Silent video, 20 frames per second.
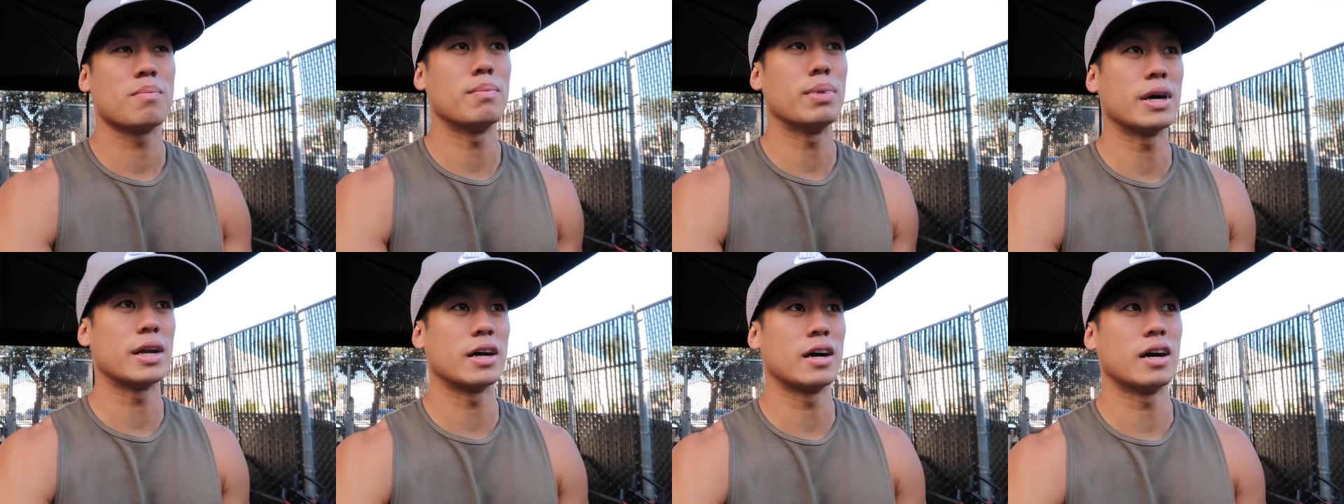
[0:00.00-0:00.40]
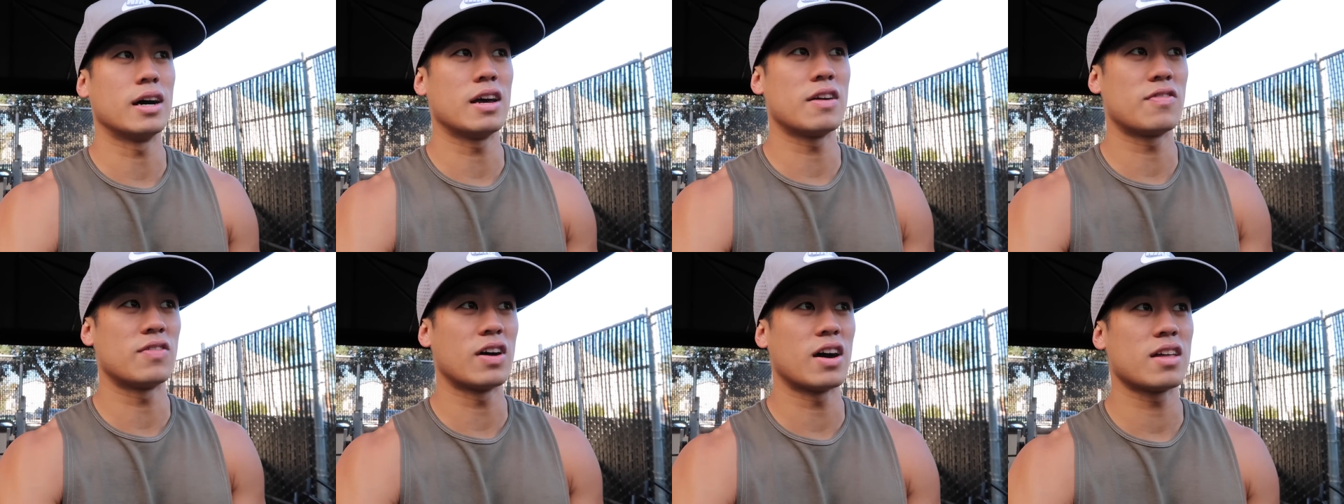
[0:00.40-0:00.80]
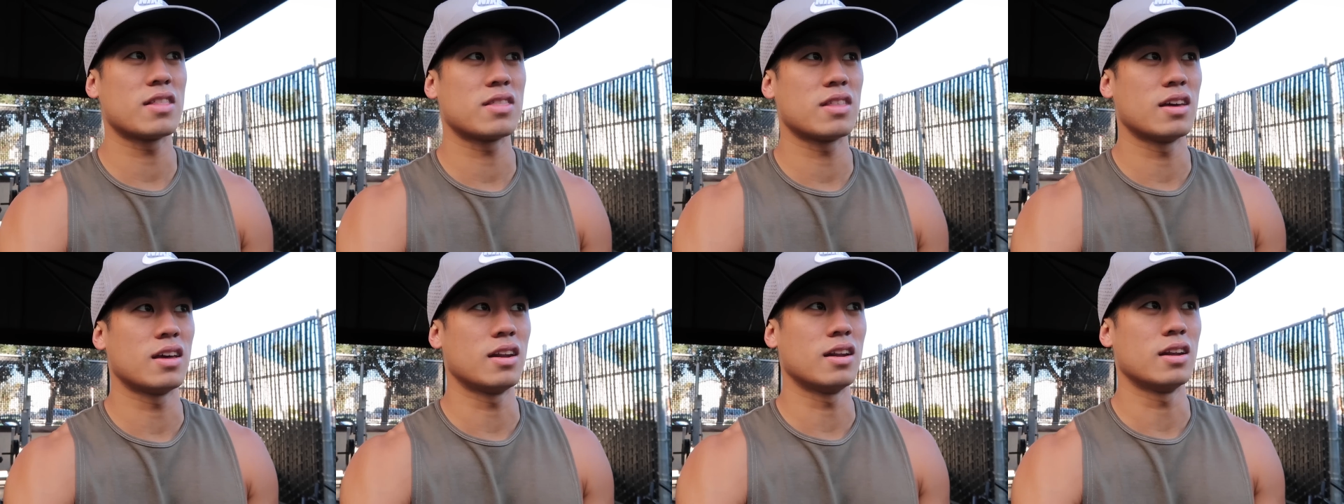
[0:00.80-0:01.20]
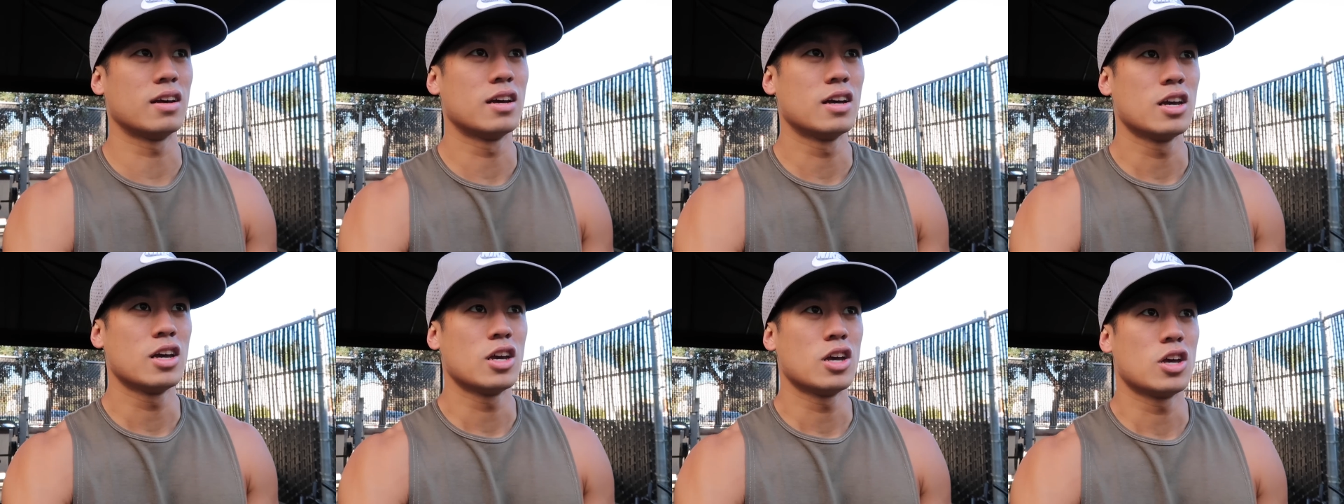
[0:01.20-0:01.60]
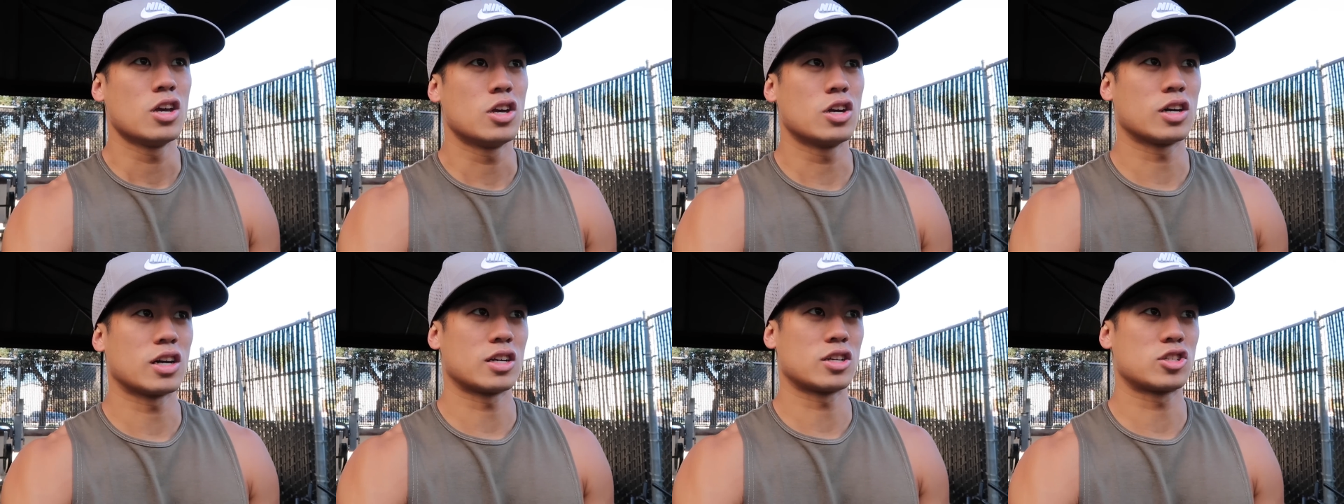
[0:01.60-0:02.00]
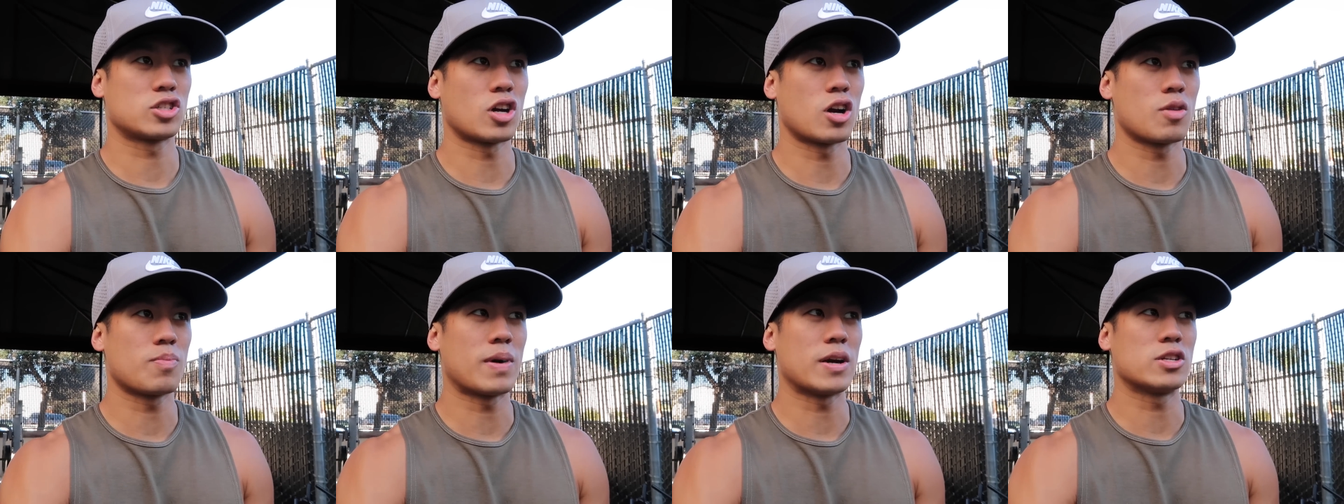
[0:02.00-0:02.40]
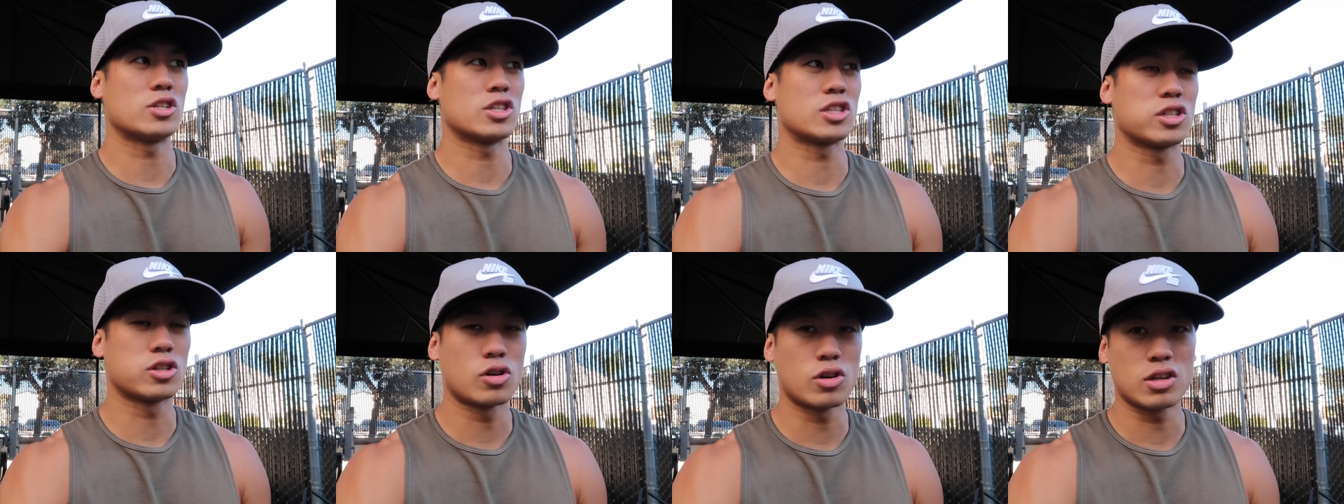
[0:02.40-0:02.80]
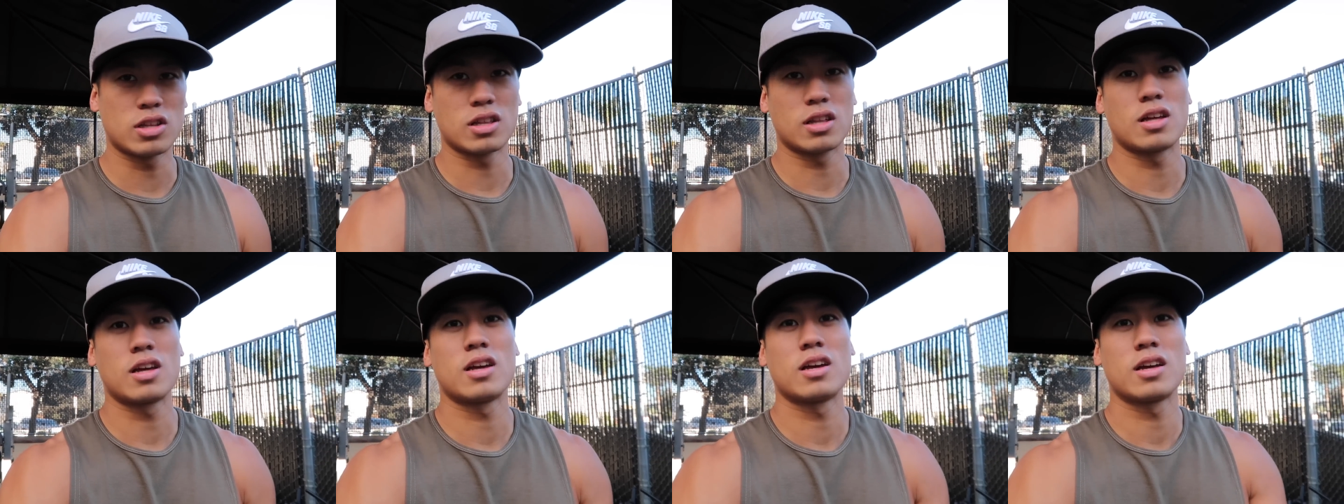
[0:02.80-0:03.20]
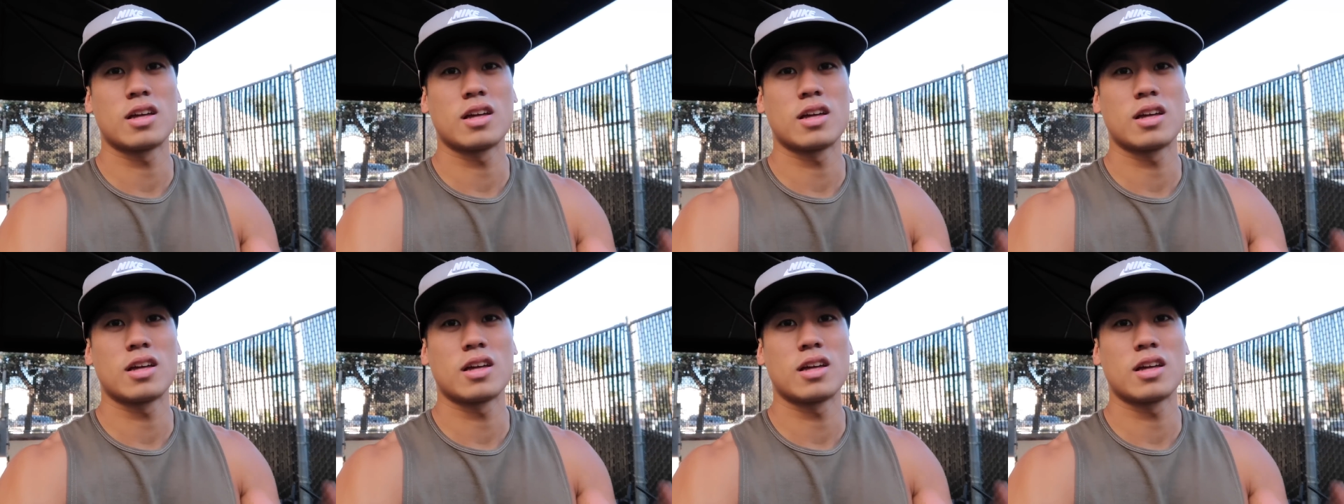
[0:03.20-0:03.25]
But if not, then you gotta start by just learning